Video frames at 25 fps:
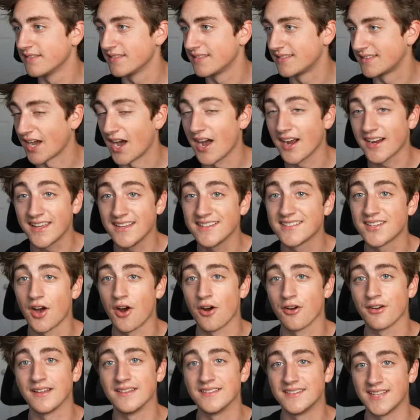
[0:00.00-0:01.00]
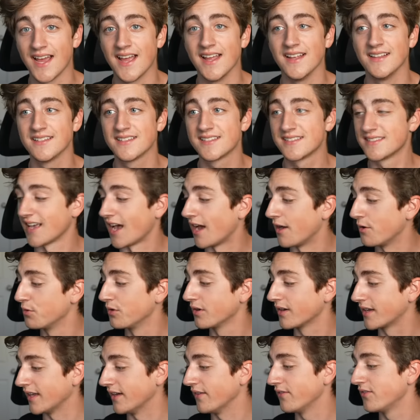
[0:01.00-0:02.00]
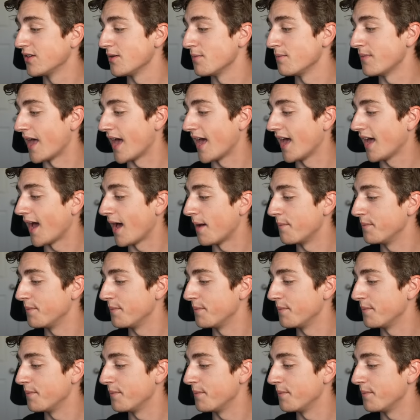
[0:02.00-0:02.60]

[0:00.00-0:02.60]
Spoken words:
Takis are intense. I will give them that.